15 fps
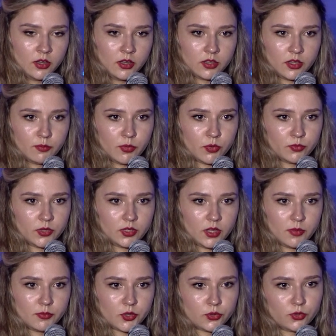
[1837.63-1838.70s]
they bombed the
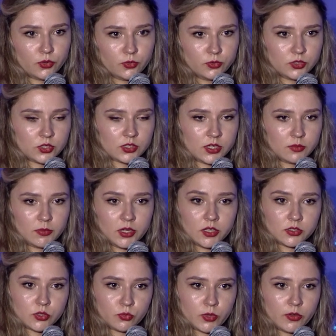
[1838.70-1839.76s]
neighborhood 10
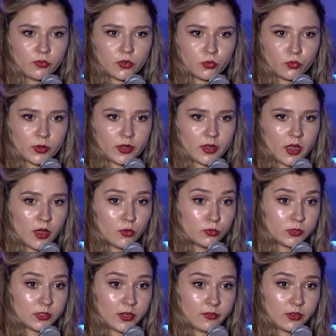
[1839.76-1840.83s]
minutes away from where I
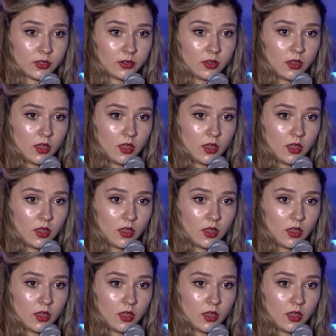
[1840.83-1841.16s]
was living.